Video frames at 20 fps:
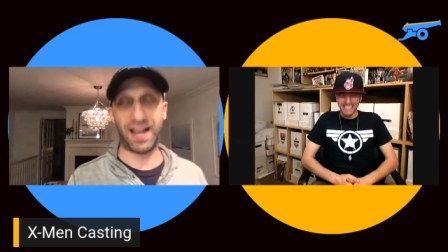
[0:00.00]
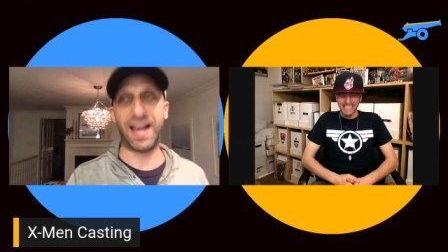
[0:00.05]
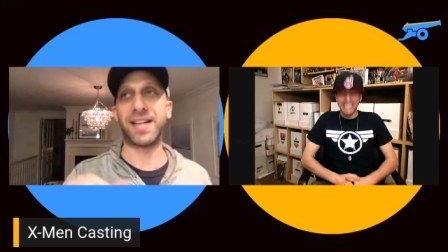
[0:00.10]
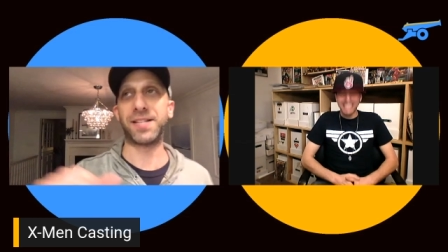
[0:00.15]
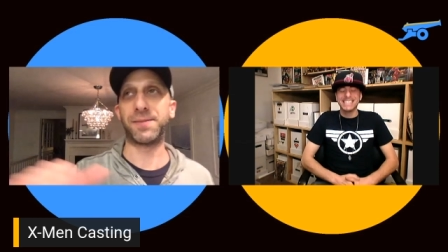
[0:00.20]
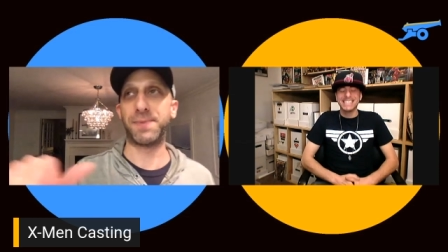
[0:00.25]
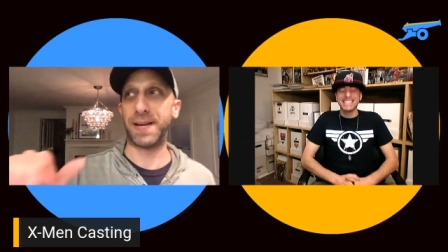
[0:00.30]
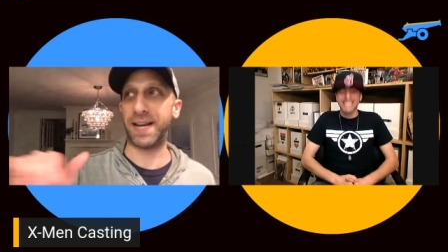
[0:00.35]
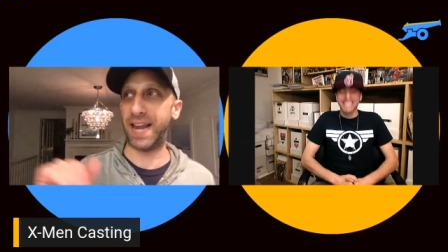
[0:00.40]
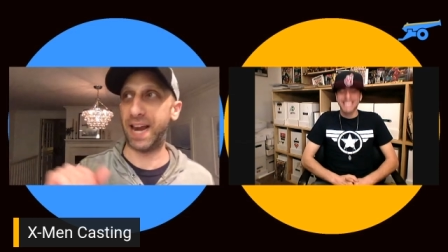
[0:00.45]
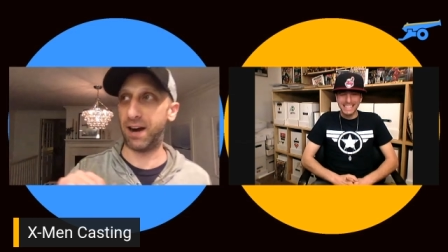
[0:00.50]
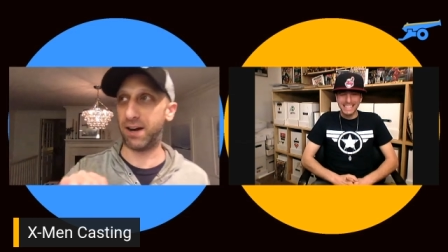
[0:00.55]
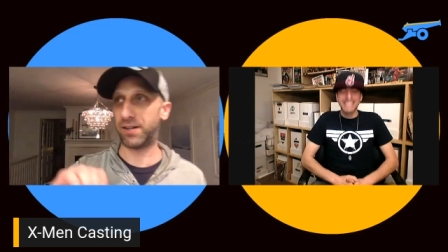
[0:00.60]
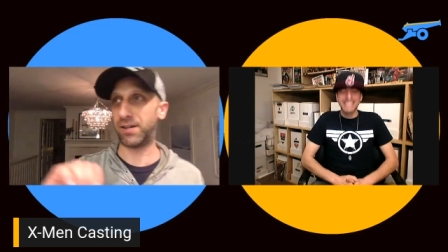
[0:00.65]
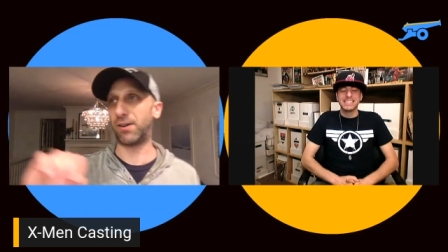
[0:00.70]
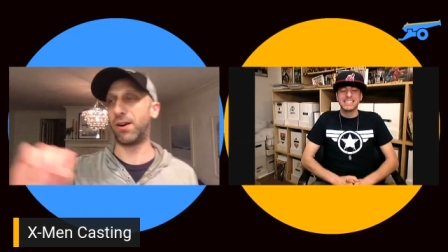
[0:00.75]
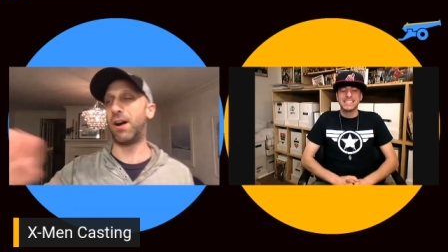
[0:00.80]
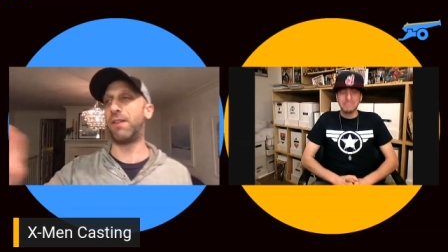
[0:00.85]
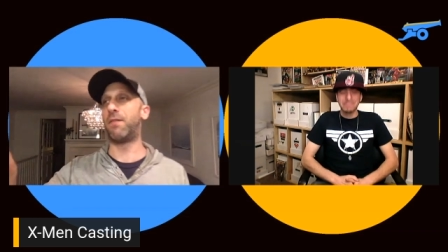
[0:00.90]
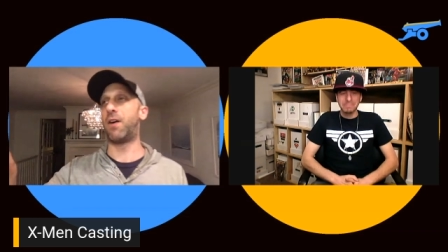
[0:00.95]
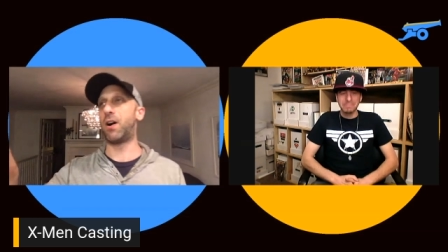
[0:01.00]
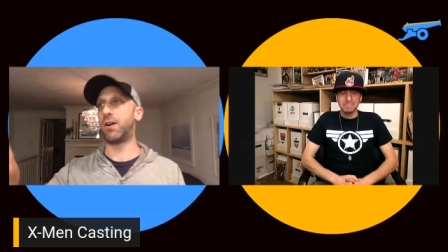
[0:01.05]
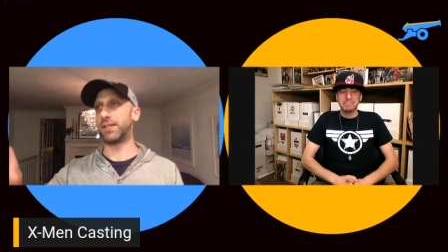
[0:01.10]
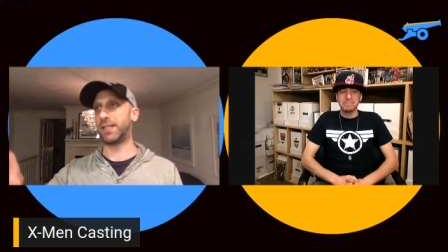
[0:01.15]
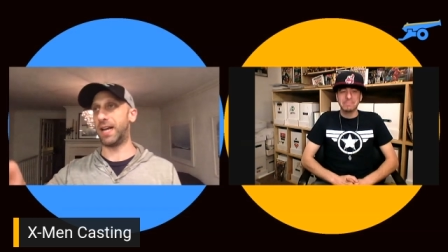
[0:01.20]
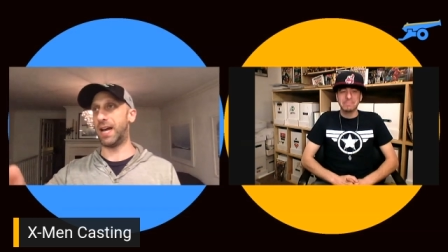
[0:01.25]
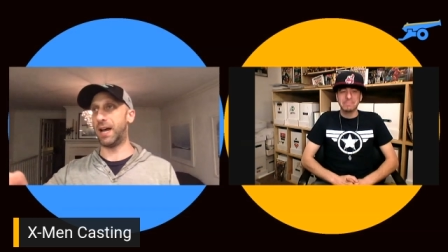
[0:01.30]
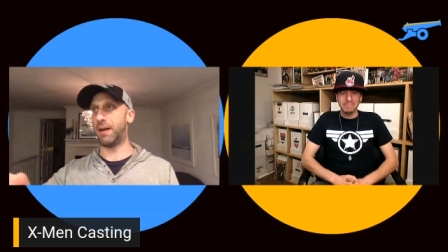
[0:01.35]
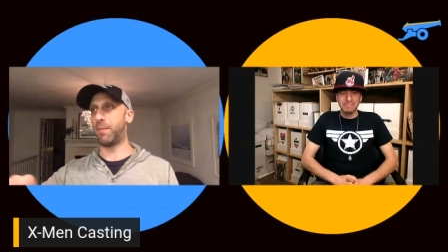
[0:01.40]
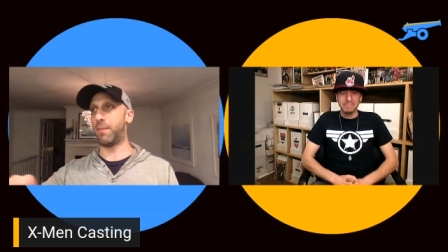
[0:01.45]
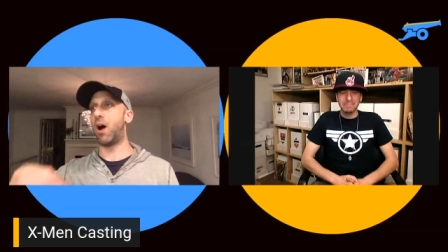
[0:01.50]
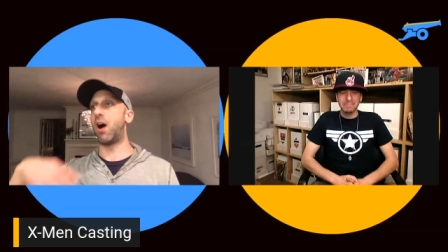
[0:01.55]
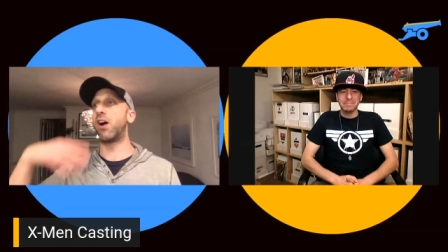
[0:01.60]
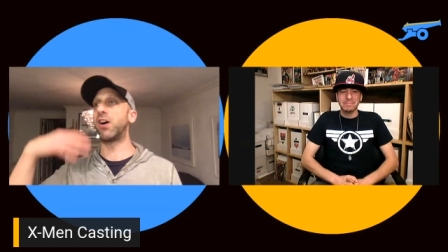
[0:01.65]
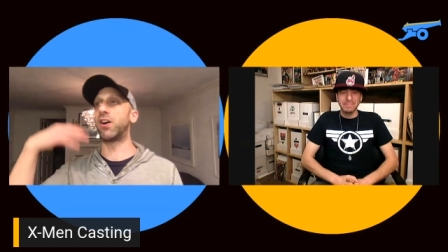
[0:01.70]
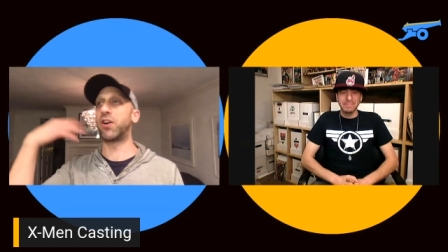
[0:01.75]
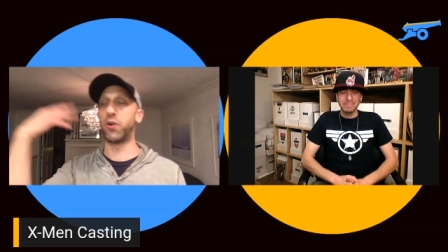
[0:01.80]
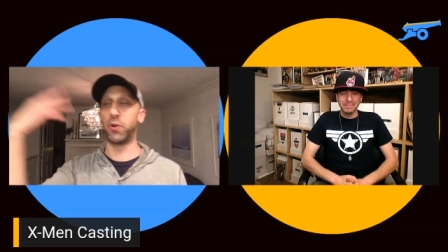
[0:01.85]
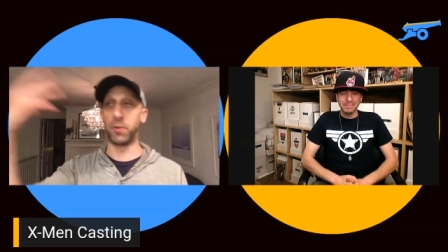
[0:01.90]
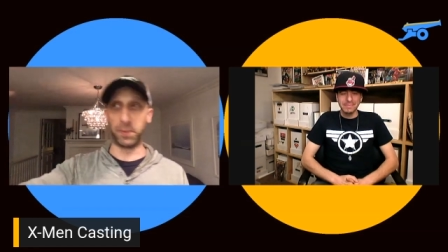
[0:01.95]
X Men character of all time,
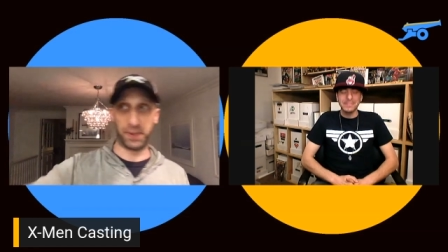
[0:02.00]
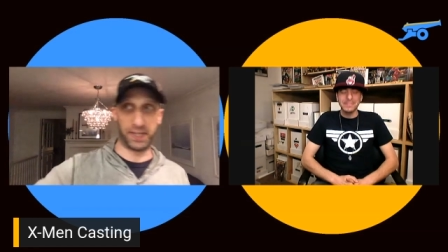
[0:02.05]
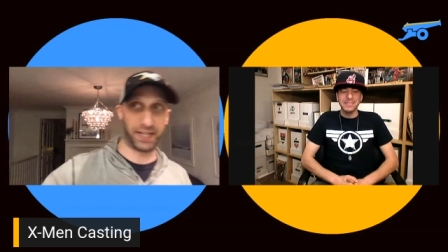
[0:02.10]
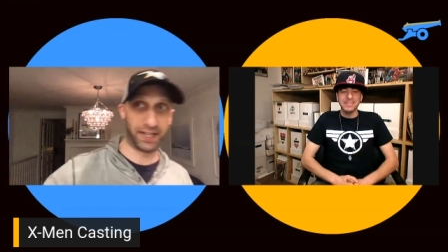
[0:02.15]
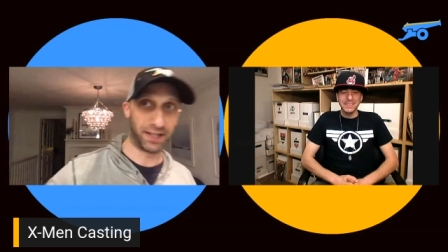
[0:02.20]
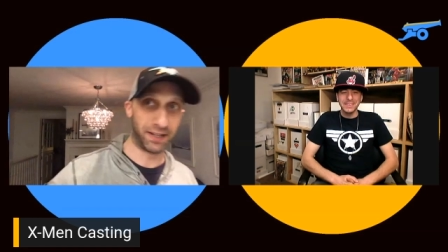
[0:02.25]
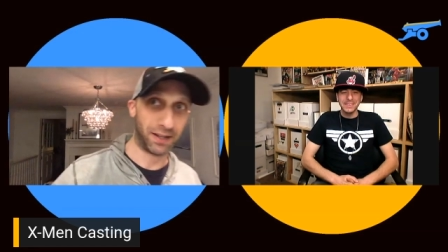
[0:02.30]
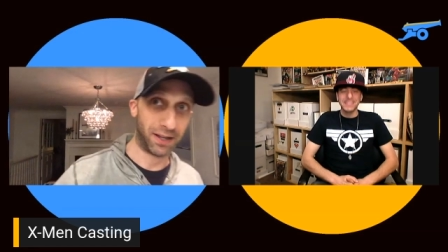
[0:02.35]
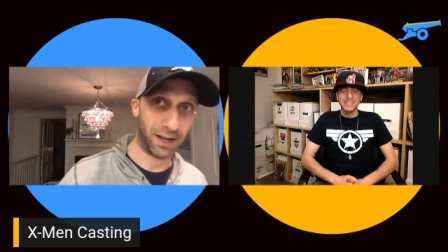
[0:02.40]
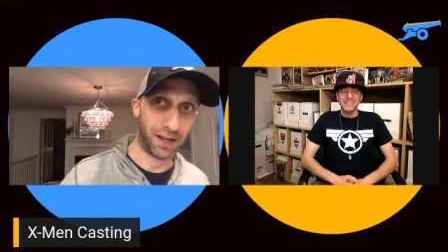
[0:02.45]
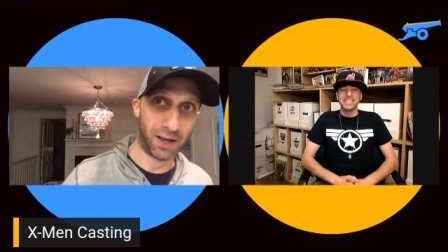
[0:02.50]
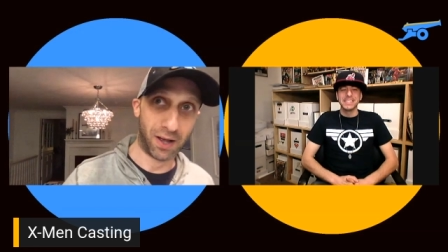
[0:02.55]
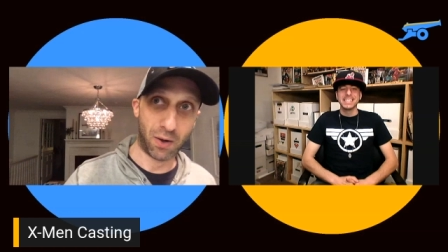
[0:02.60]
arguably